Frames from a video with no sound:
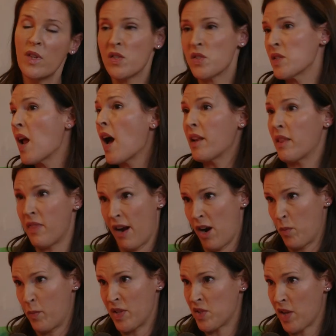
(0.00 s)
this is not a
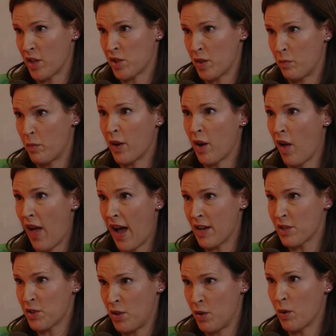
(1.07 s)
therapy session, but I'll
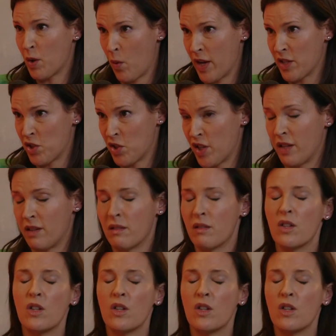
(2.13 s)
ask you a question.